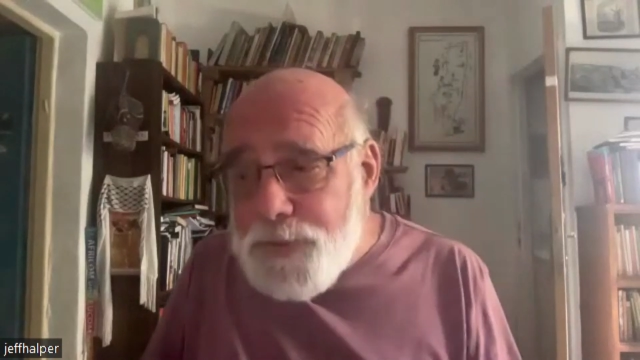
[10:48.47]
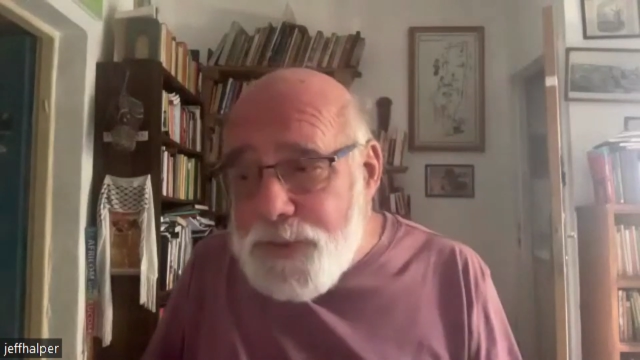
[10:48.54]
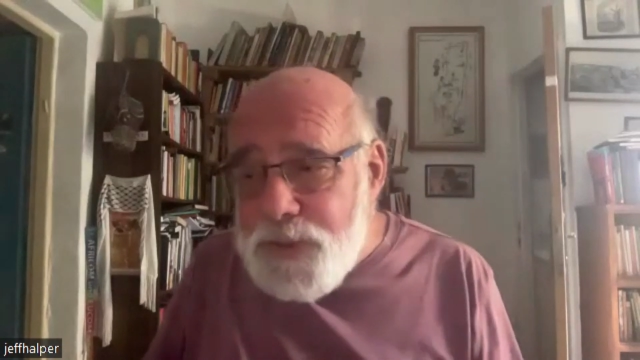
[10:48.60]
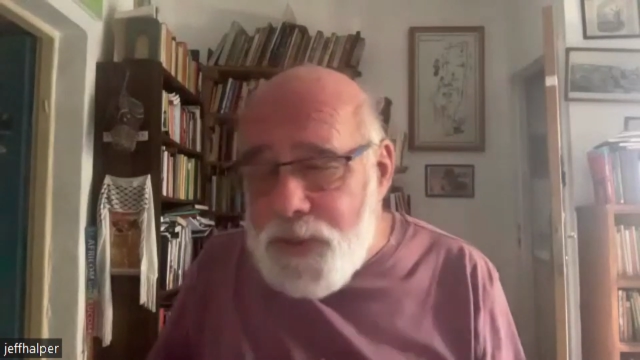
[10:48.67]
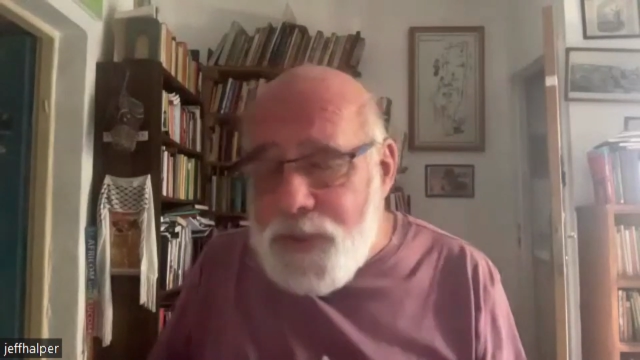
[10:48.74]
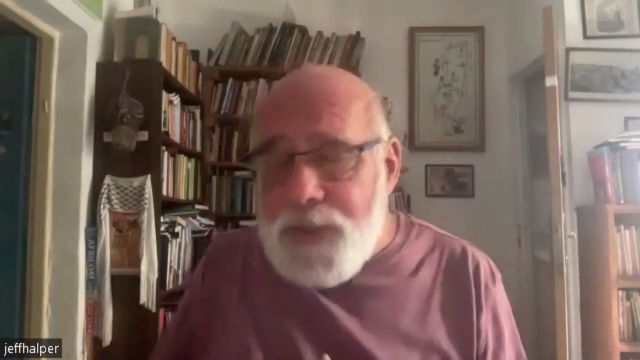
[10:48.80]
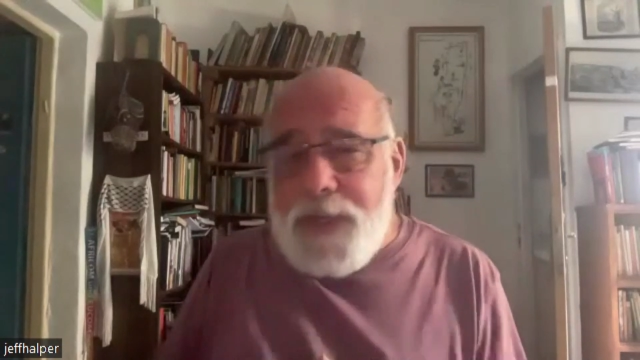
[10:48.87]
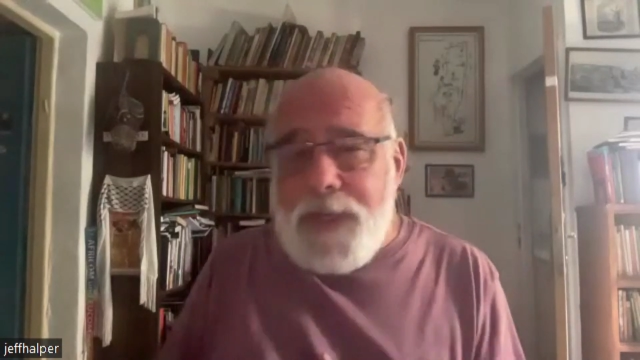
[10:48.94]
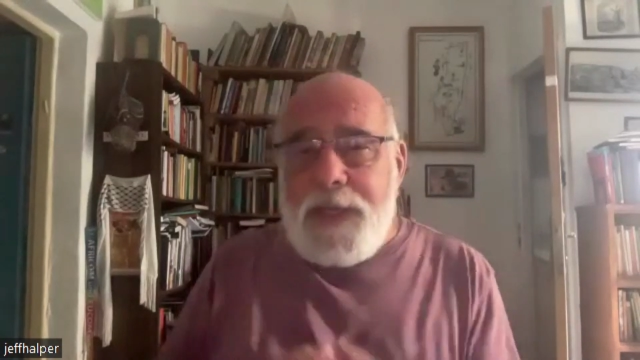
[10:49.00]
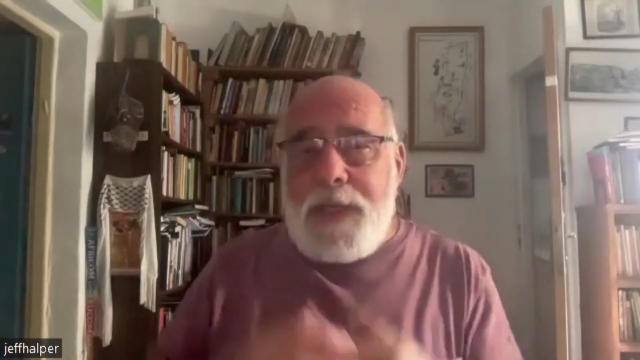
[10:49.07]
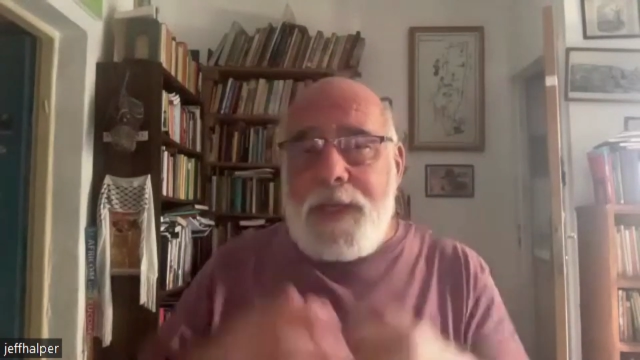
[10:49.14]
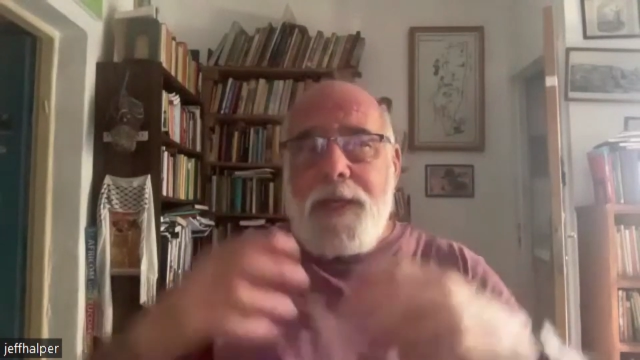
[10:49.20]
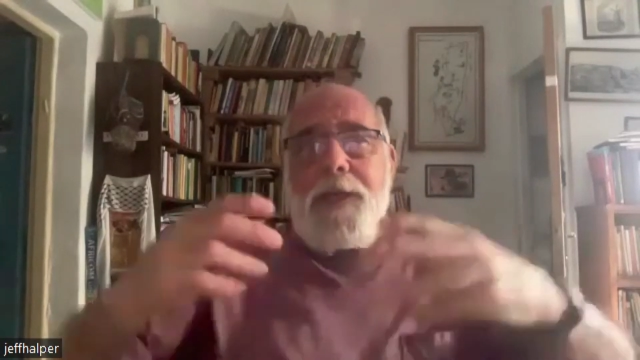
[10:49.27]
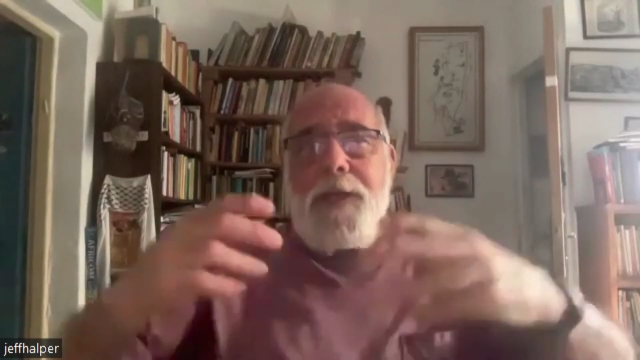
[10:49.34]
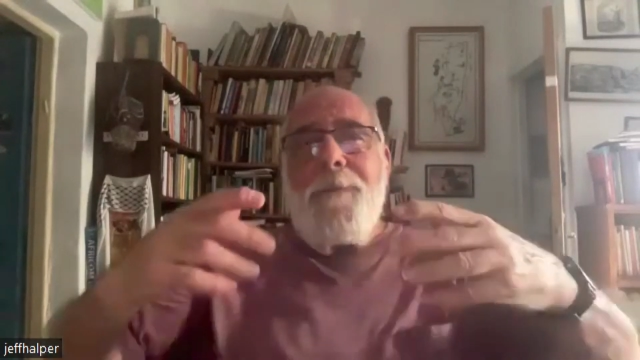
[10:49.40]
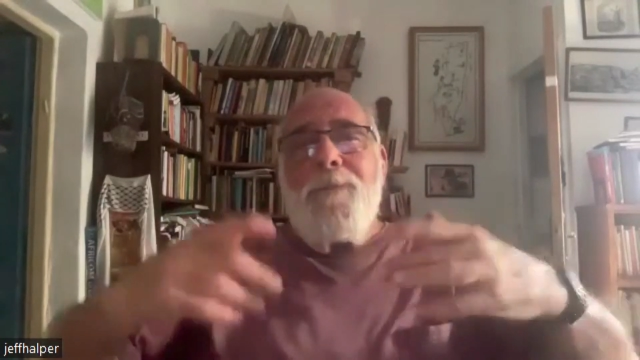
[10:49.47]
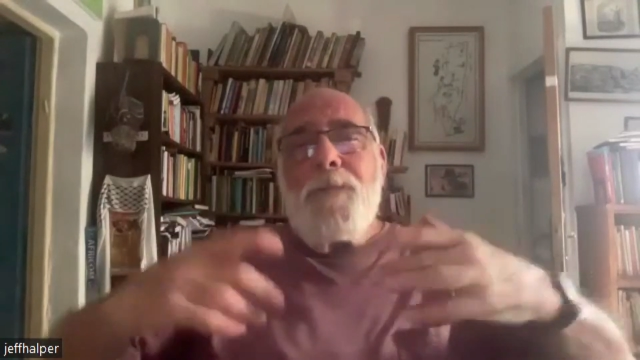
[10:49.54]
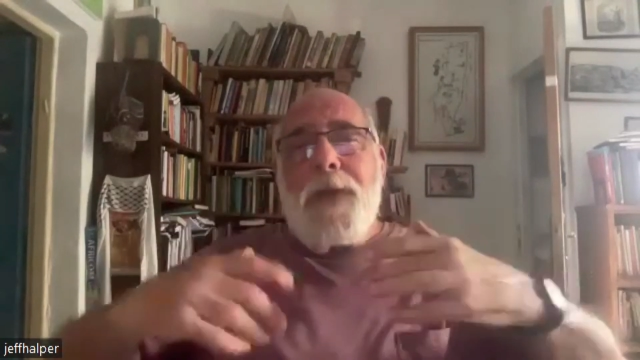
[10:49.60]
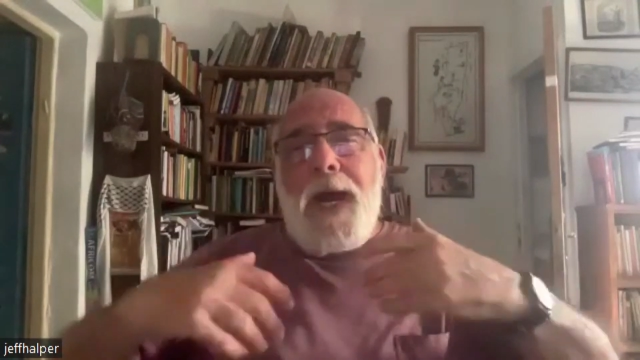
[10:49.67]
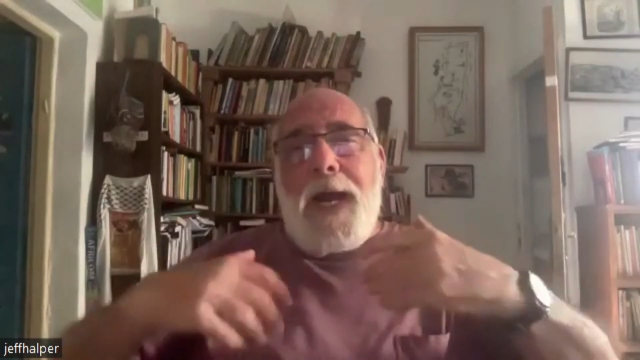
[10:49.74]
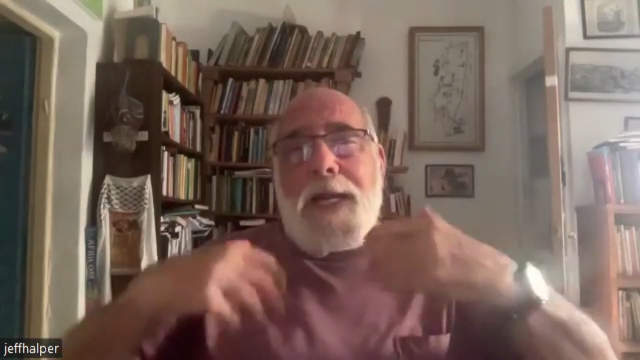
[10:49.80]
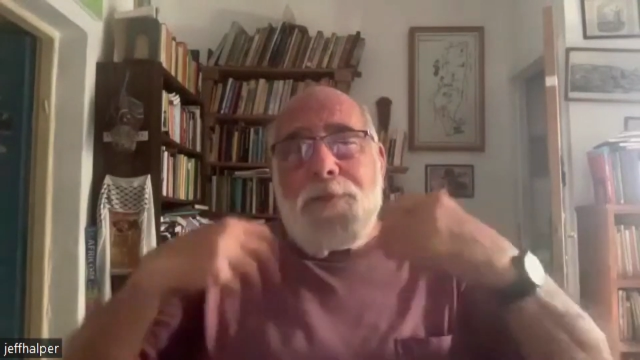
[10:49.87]
certainly
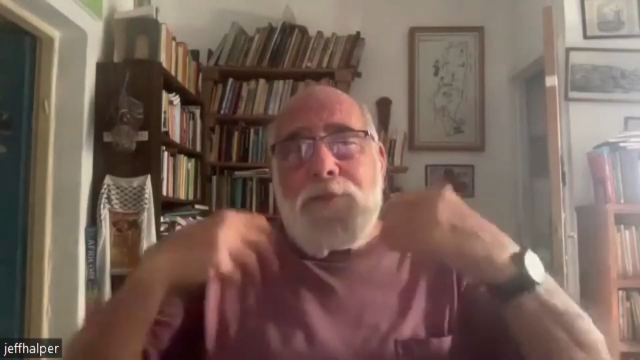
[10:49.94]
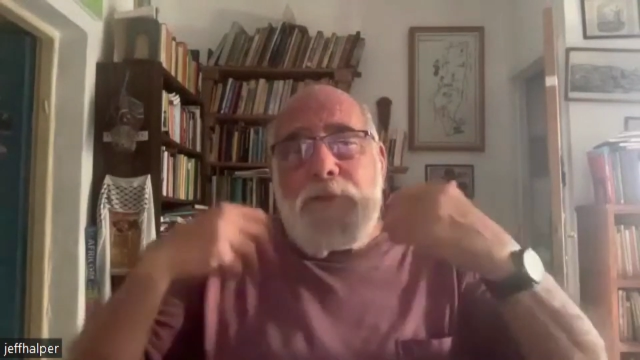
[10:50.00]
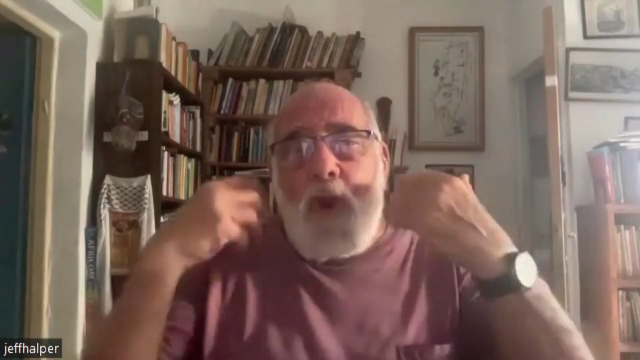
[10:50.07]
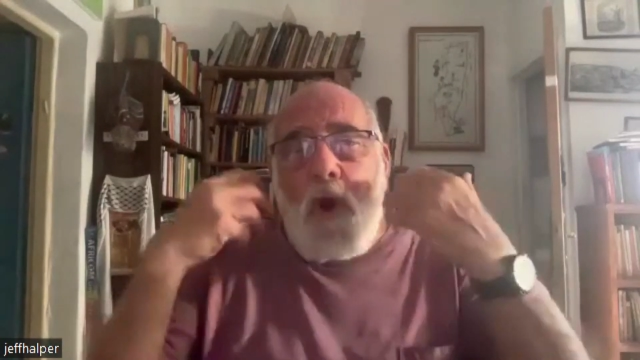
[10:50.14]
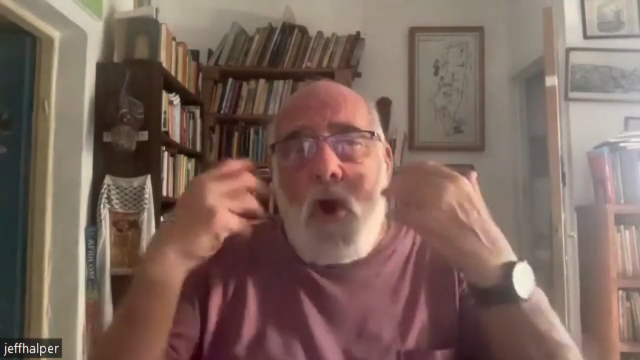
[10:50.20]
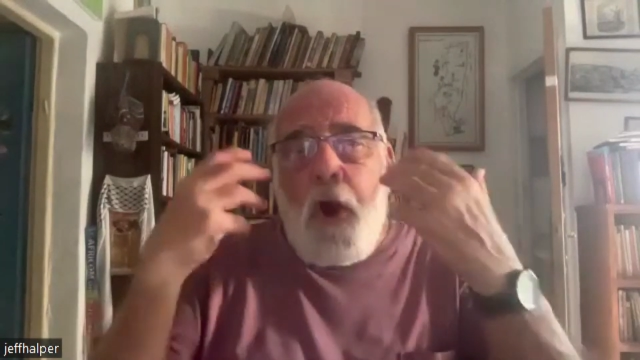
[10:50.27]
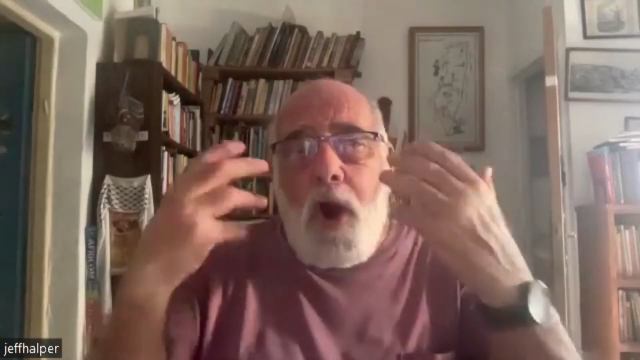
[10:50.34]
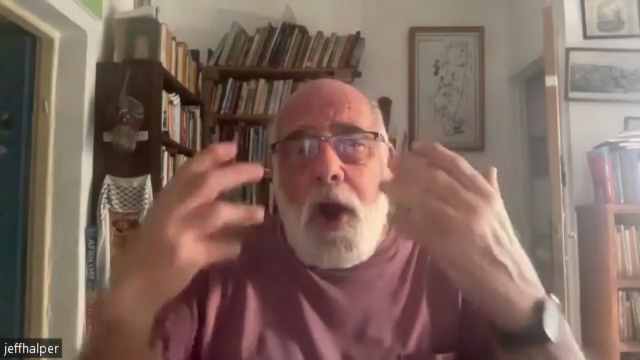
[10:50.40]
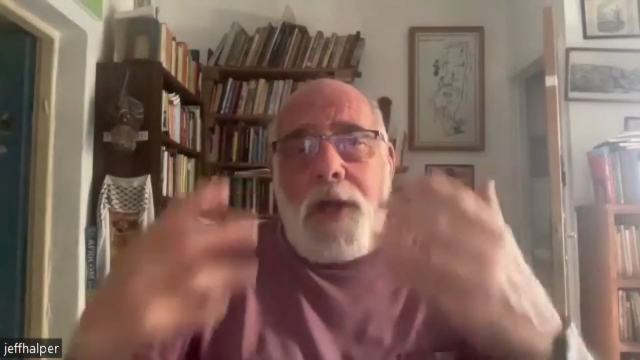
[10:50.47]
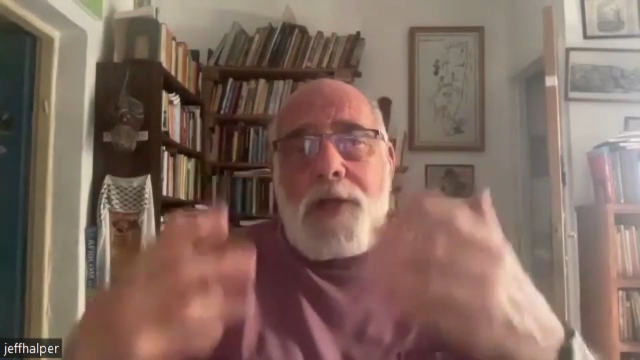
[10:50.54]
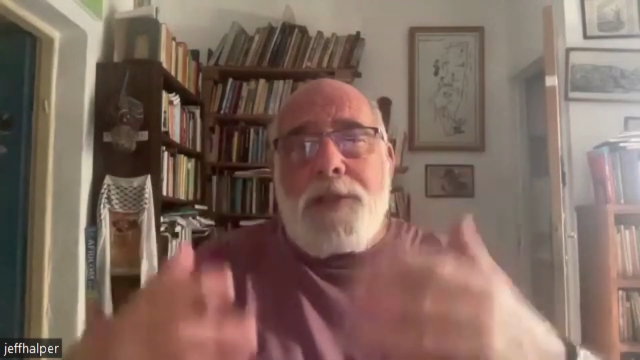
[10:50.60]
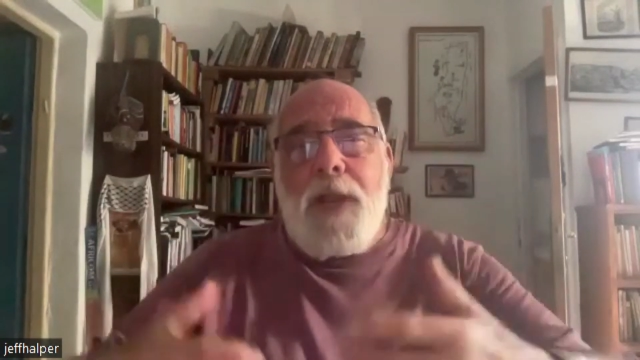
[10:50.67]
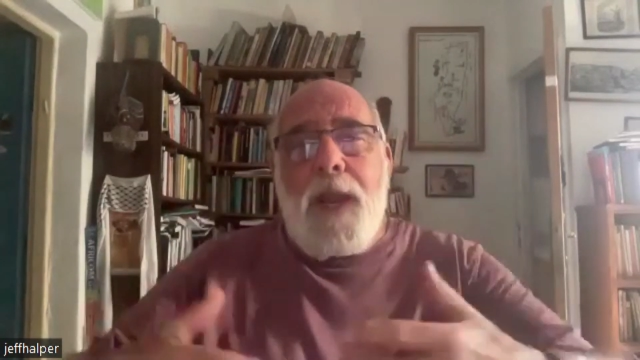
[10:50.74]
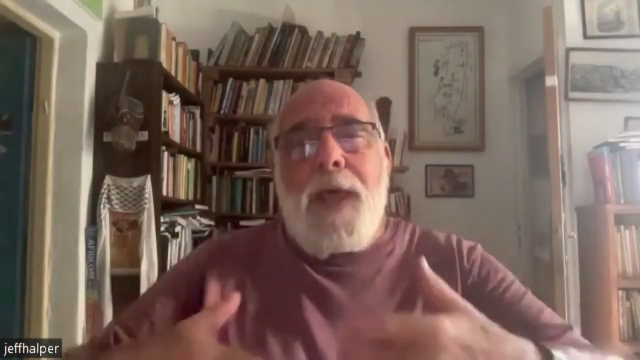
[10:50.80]
kind of talk the